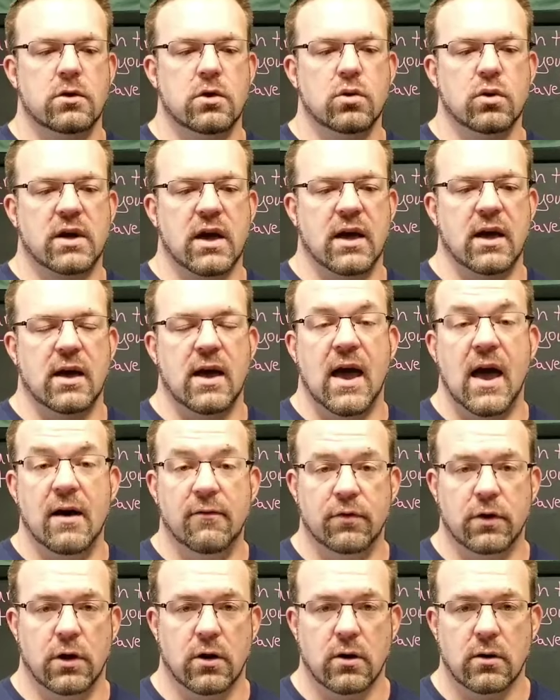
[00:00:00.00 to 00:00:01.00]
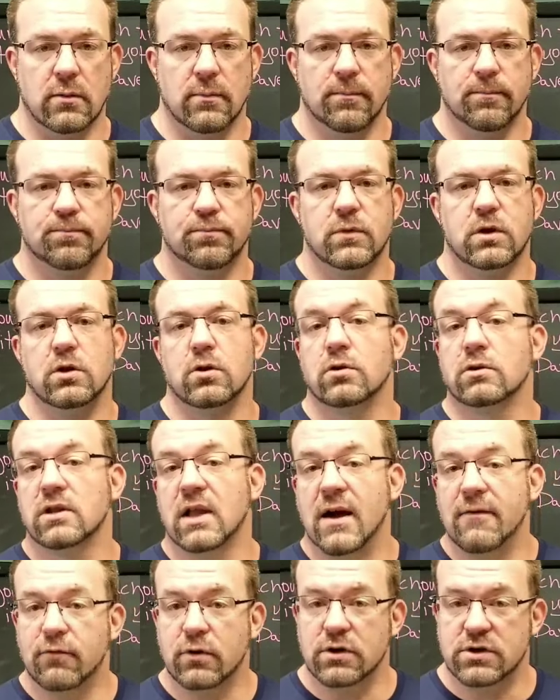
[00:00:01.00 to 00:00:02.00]
you get heavier, your
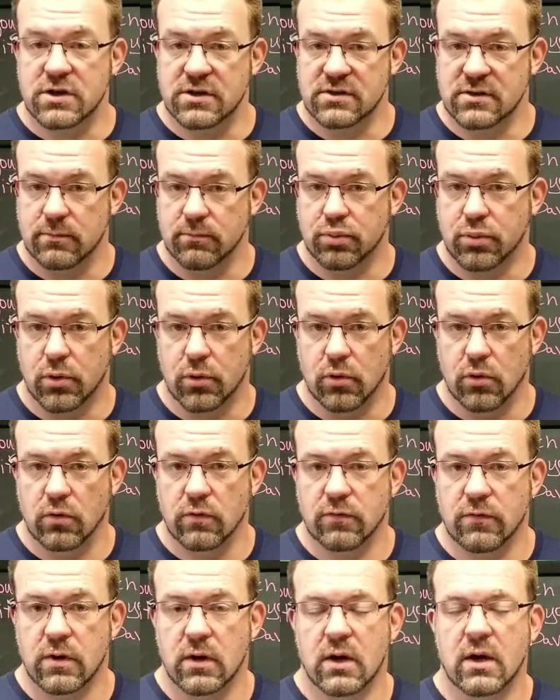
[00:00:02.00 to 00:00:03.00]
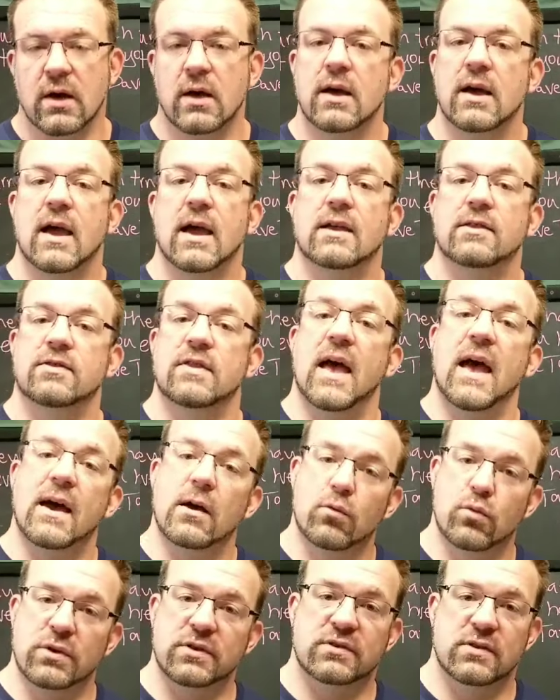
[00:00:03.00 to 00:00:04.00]
leverages improve, and
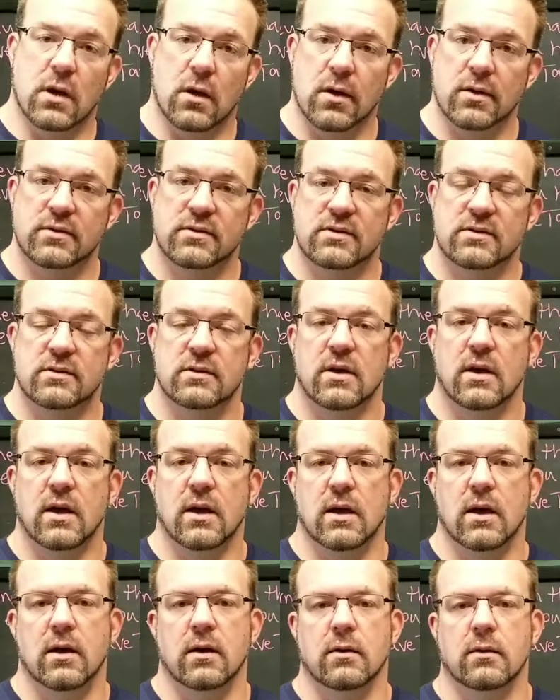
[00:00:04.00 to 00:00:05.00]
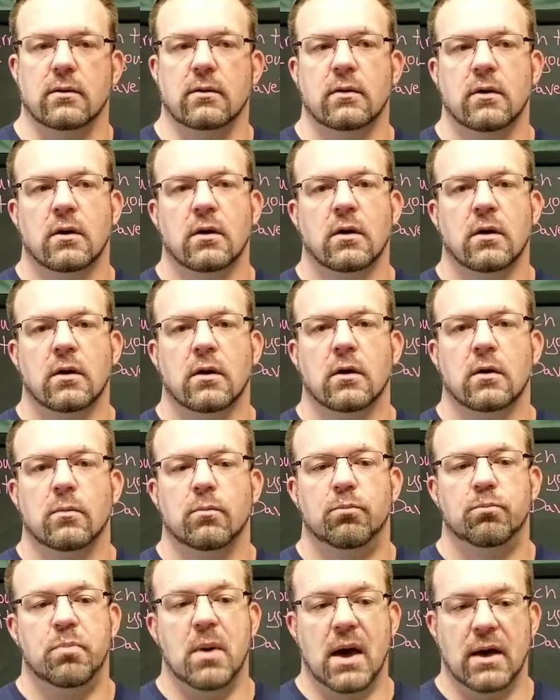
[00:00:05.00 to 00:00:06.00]
that results in
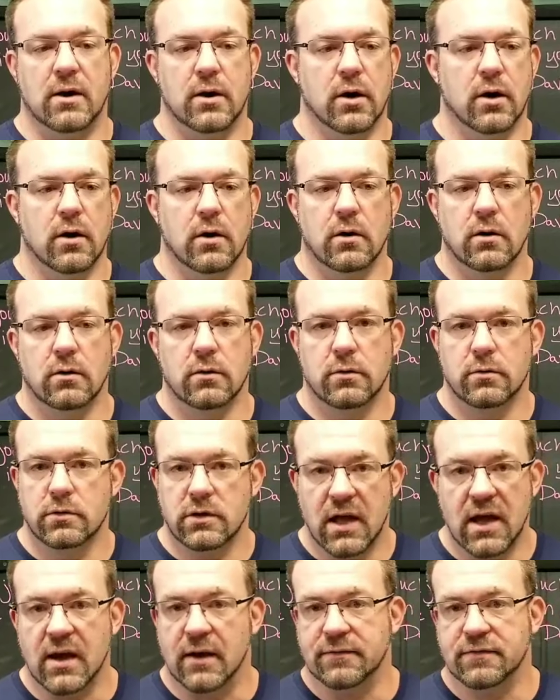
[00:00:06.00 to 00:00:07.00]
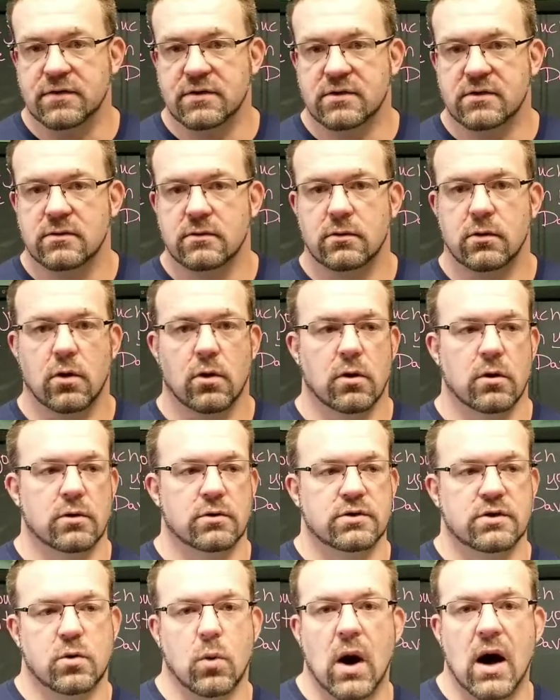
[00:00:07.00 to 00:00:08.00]
better lifts. Your
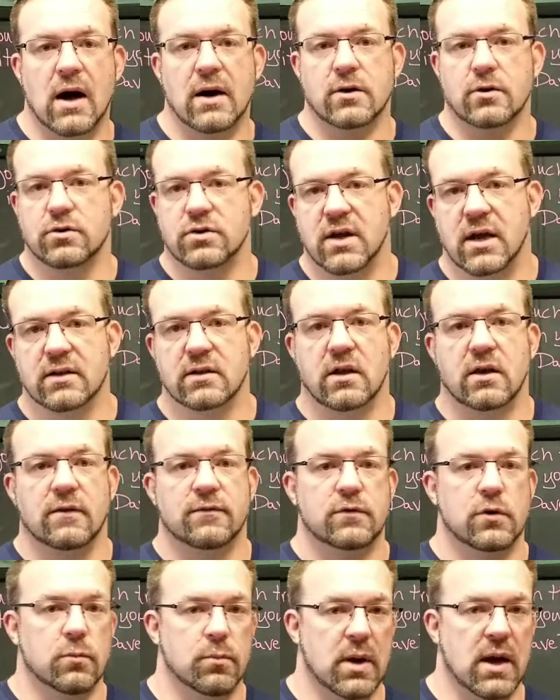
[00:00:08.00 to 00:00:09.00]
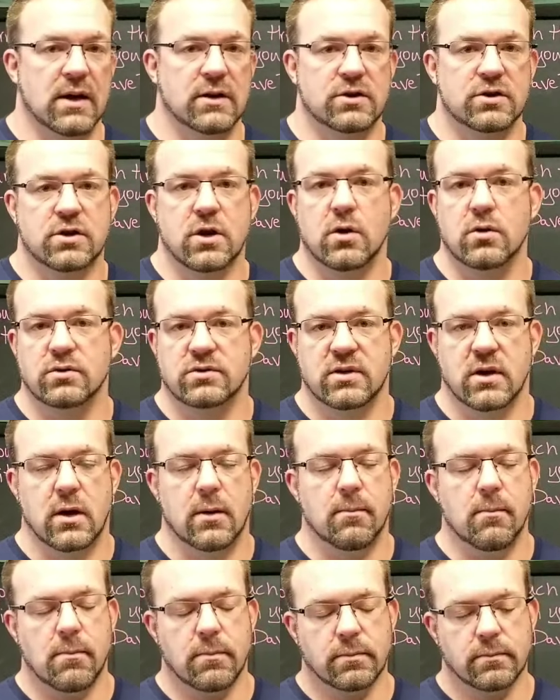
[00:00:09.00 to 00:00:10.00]
squat, your deadlift, your bench goes
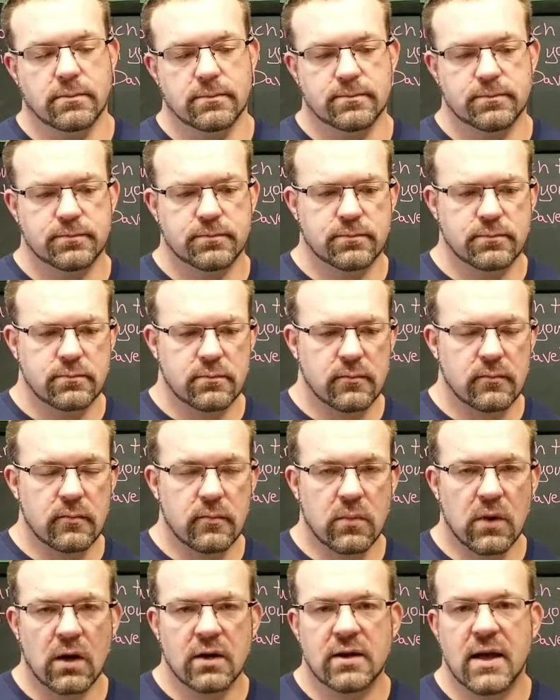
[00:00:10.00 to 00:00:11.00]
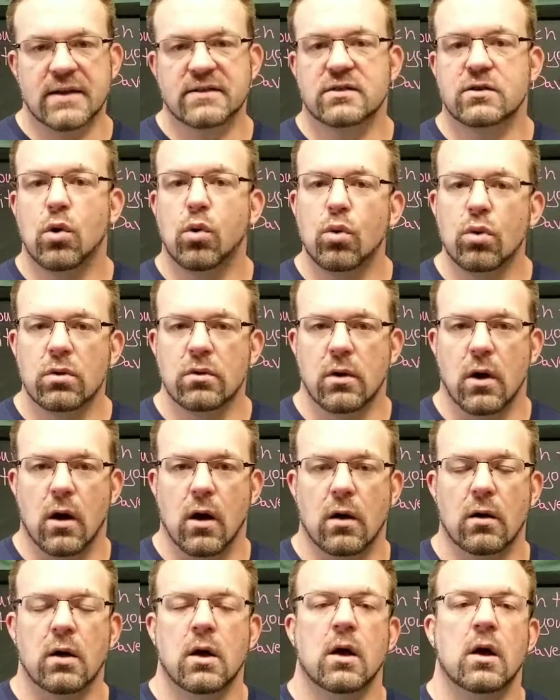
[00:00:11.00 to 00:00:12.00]
up, and that's cool and
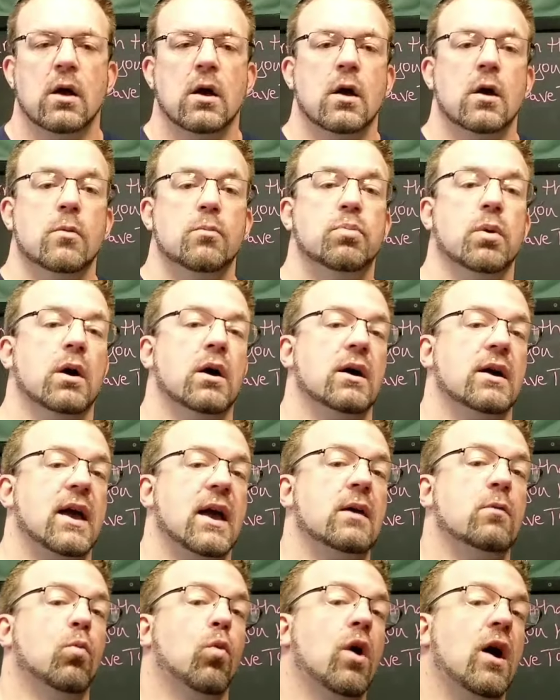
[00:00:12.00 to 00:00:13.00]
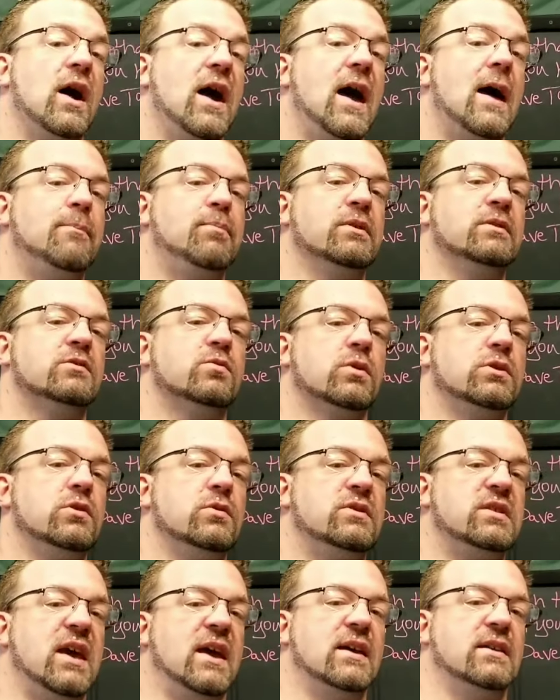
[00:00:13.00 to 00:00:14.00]
all. But again, what happens when
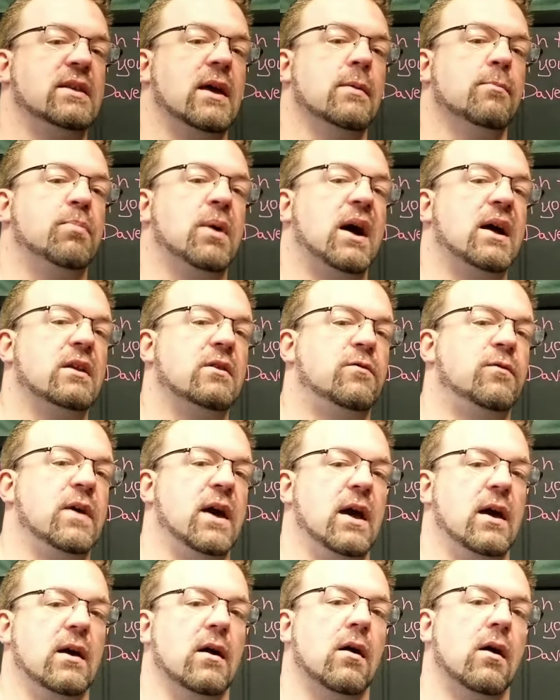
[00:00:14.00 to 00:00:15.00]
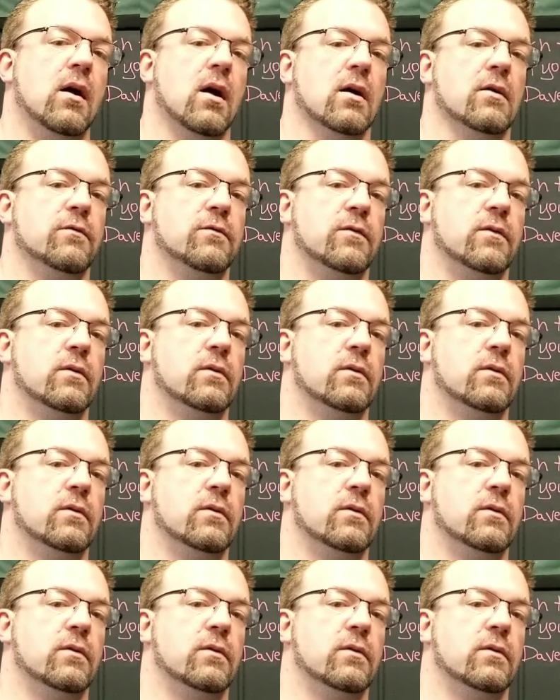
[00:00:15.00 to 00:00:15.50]
you take that body fat off?